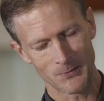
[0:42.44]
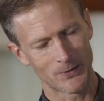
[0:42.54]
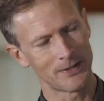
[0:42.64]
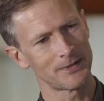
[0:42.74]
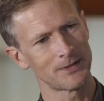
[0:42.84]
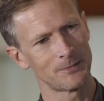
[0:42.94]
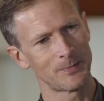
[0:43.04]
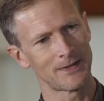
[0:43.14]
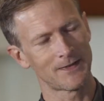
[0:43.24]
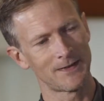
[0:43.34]
Regional
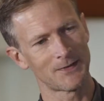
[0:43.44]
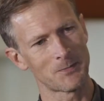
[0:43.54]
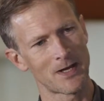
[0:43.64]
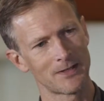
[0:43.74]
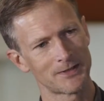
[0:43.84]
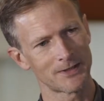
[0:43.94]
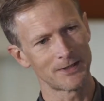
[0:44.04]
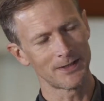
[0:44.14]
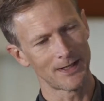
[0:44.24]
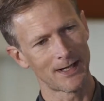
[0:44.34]
Business
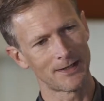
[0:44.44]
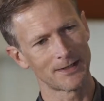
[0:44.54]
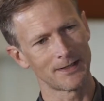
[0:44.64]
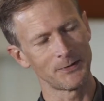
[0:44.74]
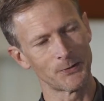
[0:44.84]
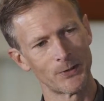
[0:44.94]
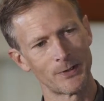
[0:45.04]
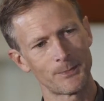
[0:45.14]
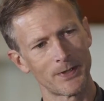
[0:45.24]
Manager, handling Europe